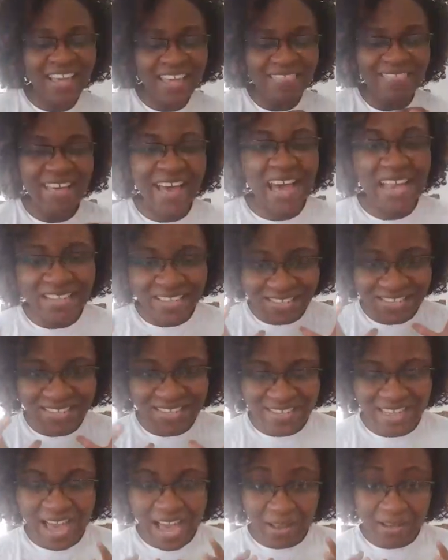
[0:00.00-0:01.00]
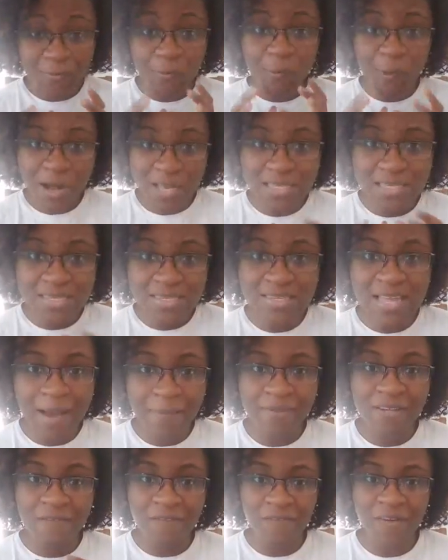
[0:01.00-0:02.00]
That one
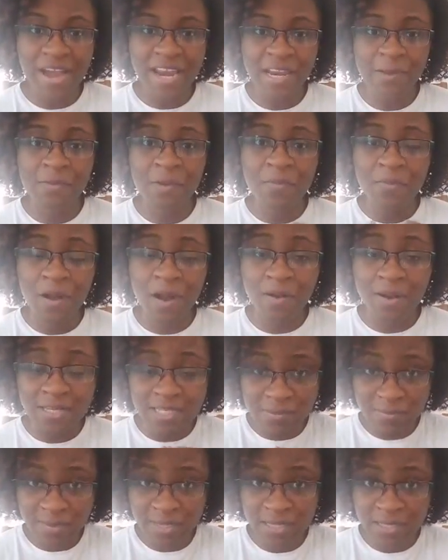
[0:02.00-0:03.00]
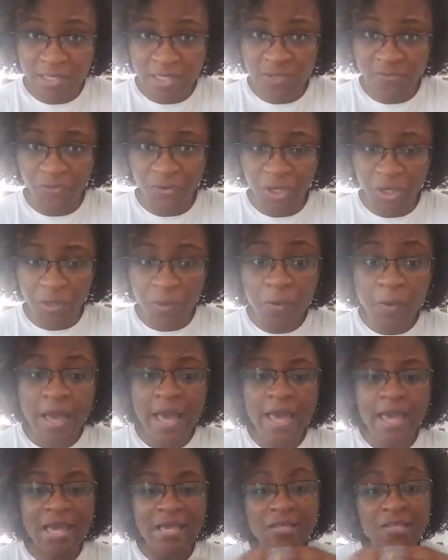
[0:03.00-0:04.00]
step, defining what progress means for you,
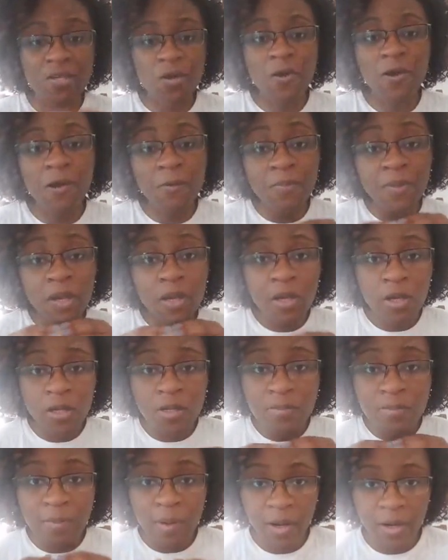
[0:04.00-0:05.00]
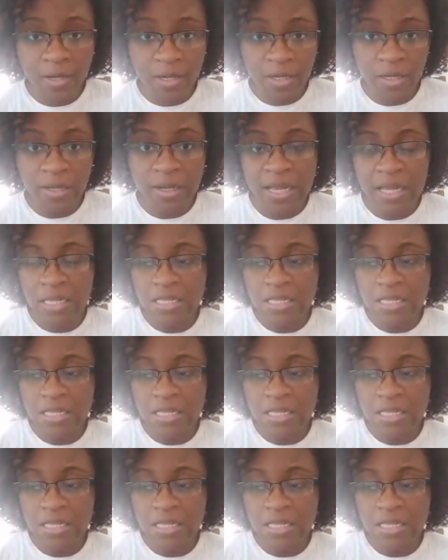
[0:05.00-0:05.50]
is going to be a good marker